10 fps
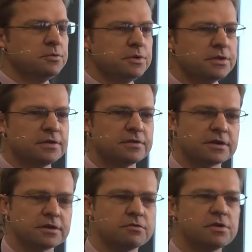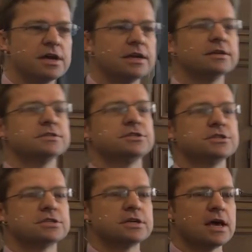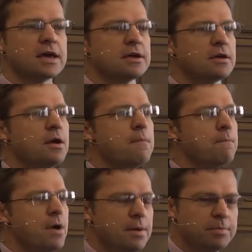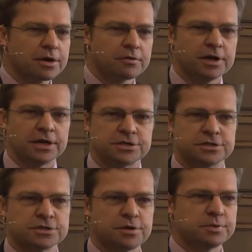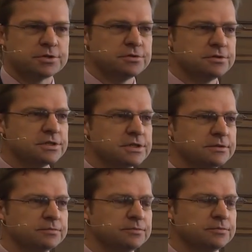where they think it really is just a public relations opportunity.